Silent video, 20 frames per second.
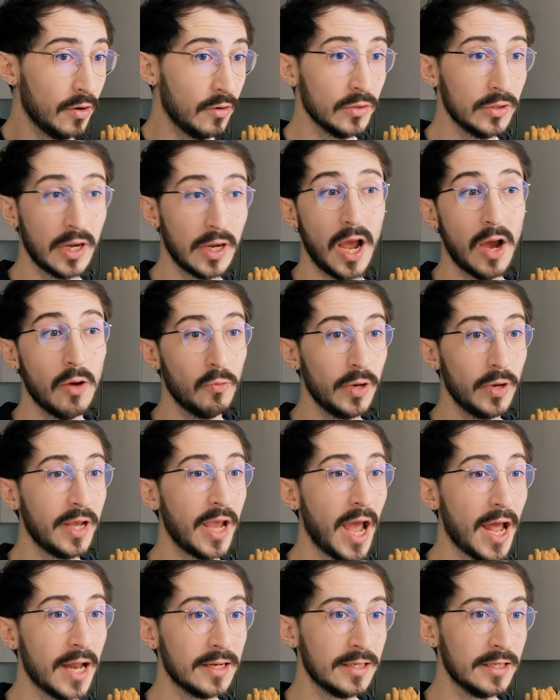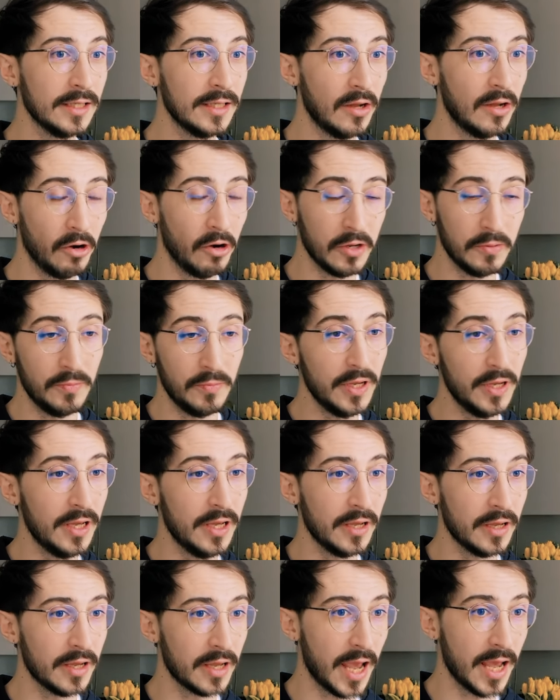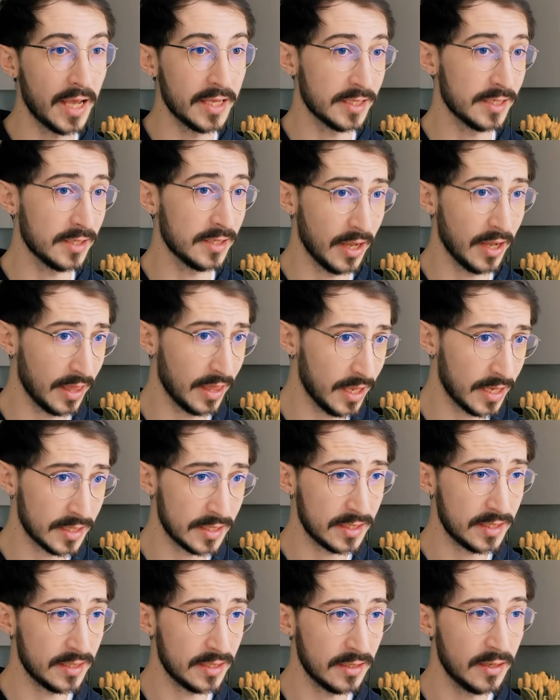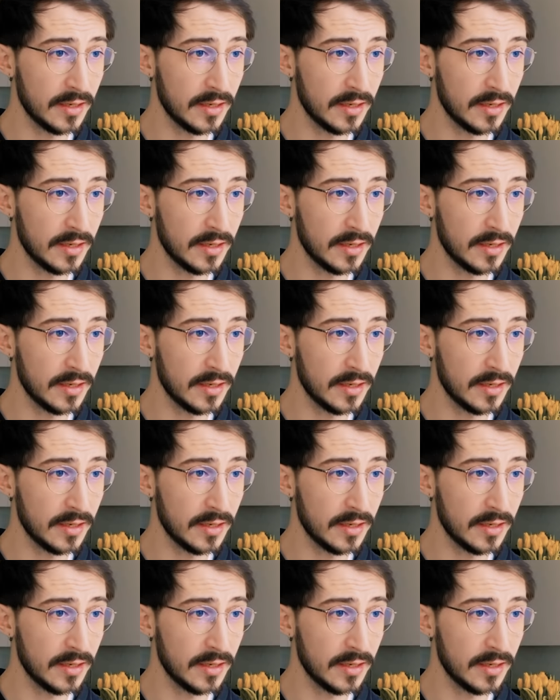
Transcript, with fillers: on how we handle I P cases like this.